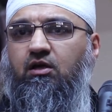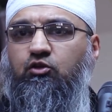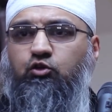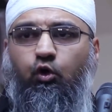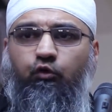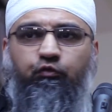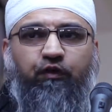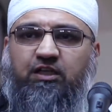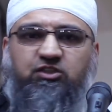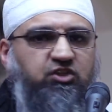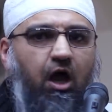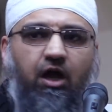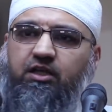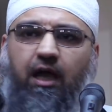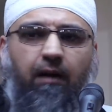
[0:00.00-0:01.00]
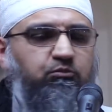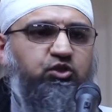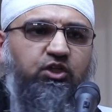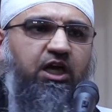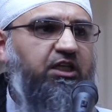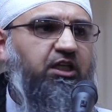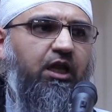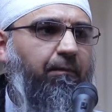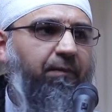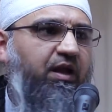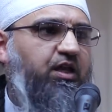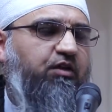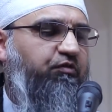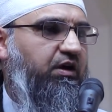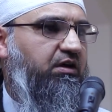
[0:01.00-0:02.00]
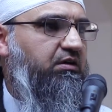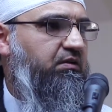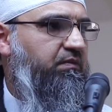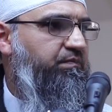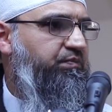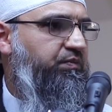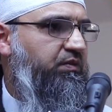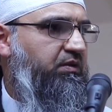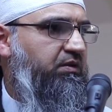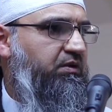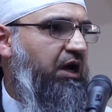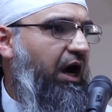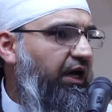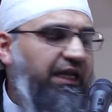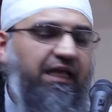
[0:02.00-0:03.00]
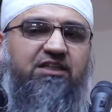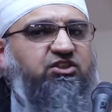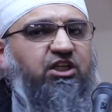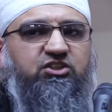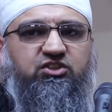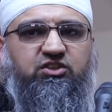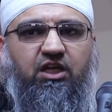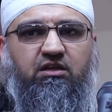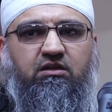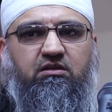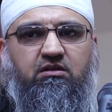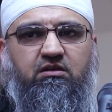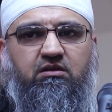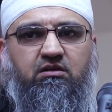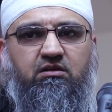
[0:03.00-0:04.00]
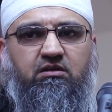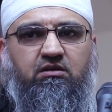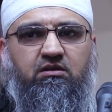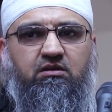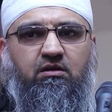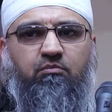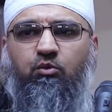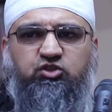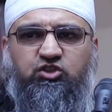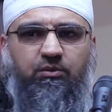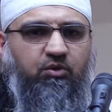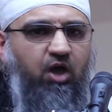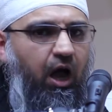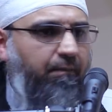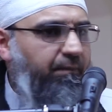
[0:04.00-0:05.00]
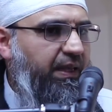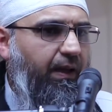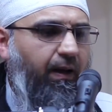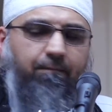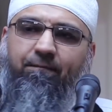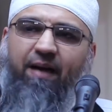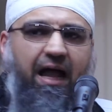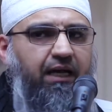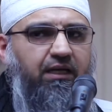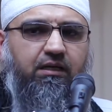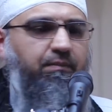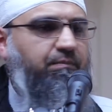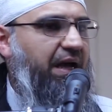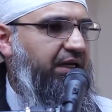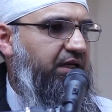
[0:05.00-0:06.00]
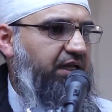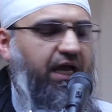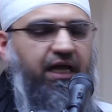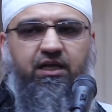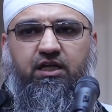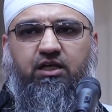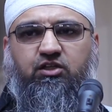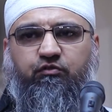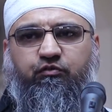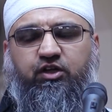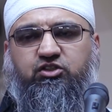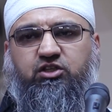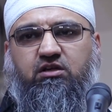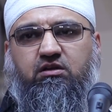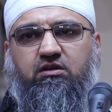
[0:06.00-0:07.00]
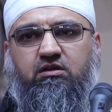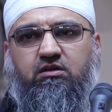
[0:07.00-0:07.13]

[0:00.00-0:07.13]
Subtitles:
Two things can't come together in a believer. Can't exist there. Muslim can't be a badly mannered individual.